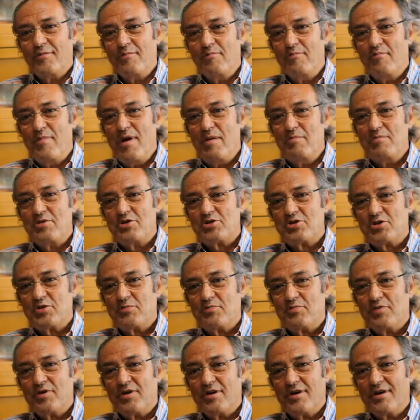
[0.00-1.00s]

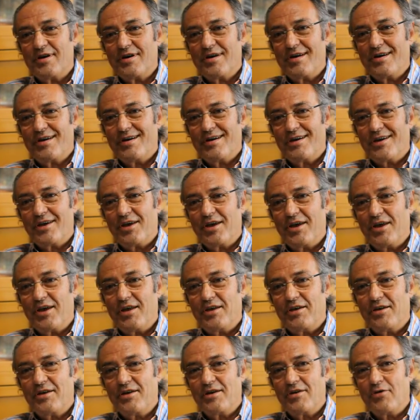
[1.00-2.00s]
membership
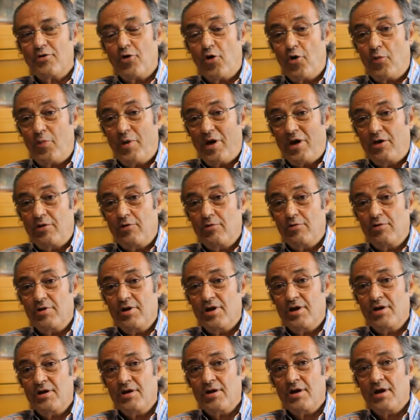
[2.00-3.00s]
in European
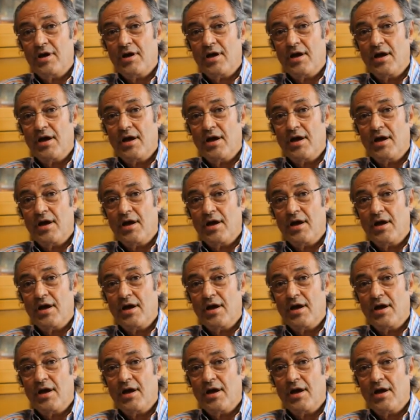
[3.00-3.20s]
Union,